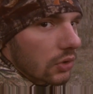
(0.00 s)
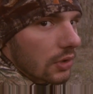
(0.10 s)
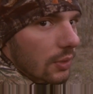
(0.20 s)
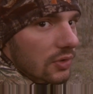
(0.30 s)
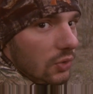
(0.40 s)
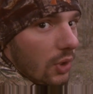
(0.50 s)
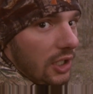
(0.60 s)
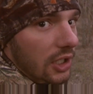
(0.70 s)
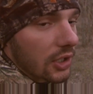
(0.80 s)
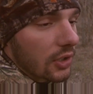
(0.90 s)
It was
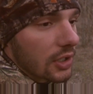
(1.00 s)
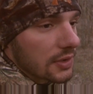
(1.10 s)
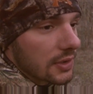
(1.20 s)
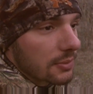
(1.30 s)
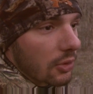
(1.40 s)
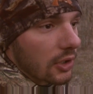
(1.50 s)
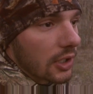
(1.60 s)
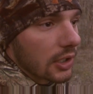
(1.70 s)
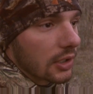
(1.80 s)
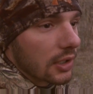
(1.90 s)
20 degrees this
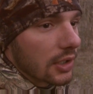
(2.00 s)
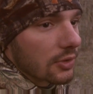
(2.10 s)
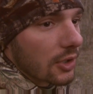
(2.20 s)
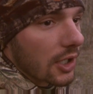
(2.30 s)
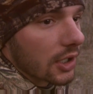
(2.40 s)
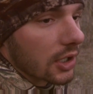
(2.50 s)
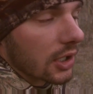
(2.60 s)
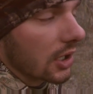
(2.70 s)
morning in the truck,